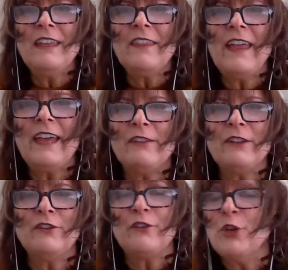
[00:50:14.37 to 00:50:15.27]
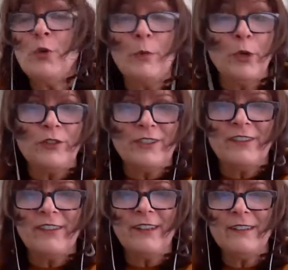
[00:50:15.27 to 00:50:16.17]
that there's no
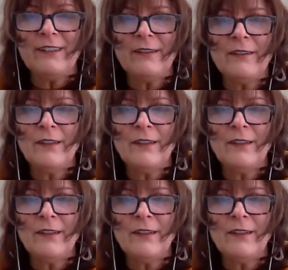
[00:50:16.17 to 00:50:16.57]
emergencies.